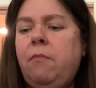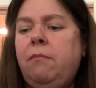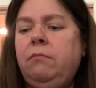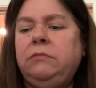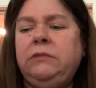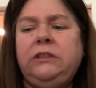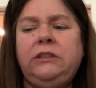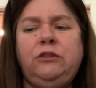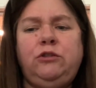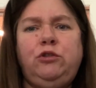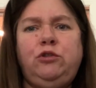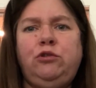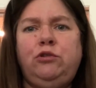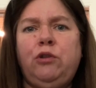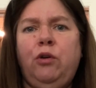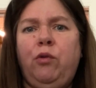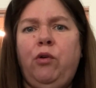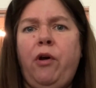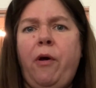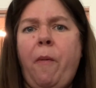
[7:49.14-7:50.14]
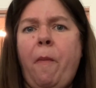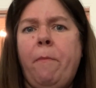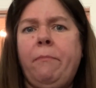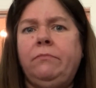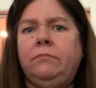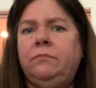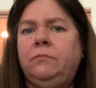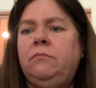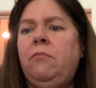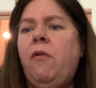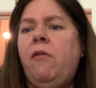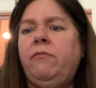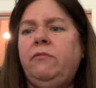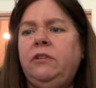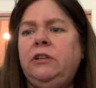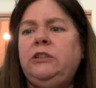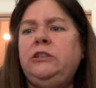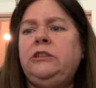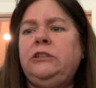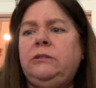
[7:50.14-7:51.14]
that's so good.
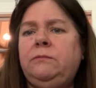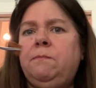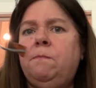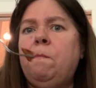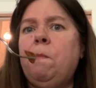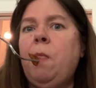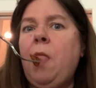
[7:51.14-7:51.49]
Very good.